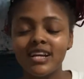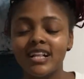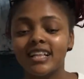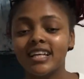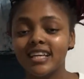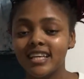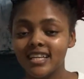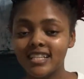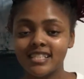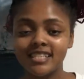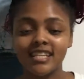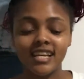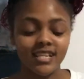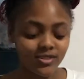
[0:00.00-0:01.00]
like
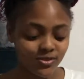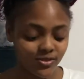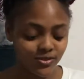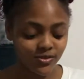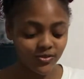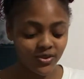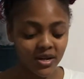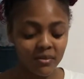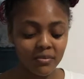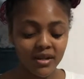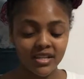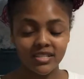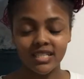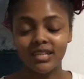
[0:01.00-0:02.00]
hints as to what I
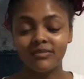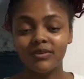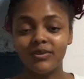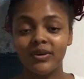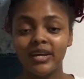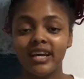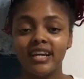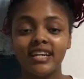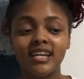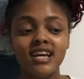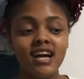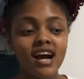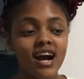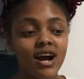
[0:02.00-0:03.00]
plan to give away and
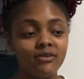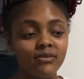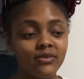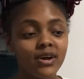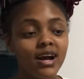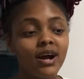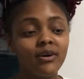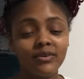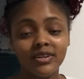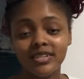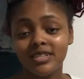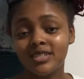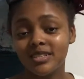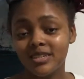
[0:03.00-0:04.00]
how I want
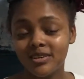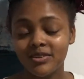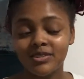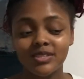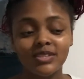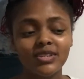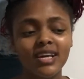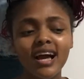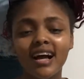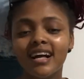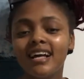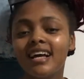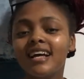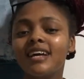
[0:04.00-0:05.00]
it to go. So yeah,
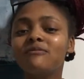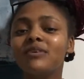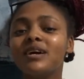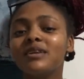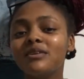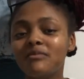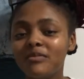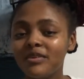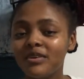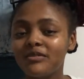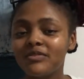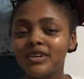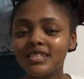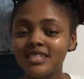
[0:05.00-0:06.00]
invite your
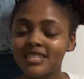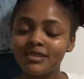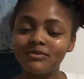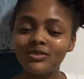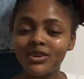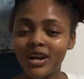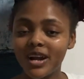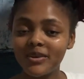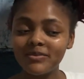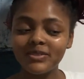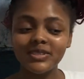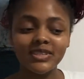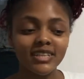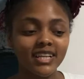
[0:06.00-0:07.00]
friends to subscribe
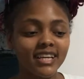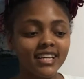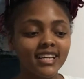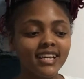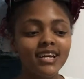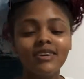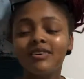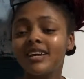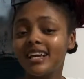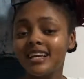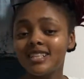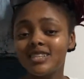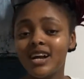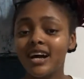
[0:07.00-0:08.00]
so like we can
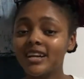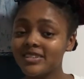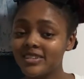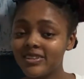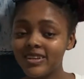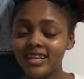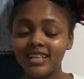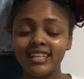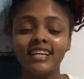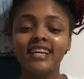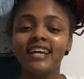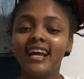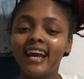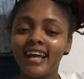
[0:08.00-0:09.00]
get to 100 quickly
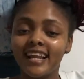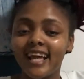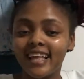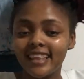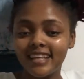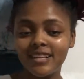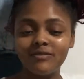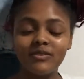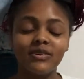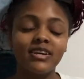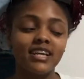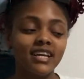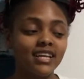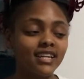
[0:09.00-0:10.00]
and like the giveaway
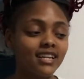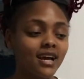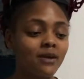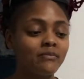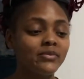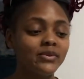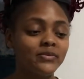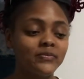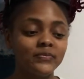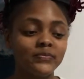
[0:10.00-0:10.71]
can happen.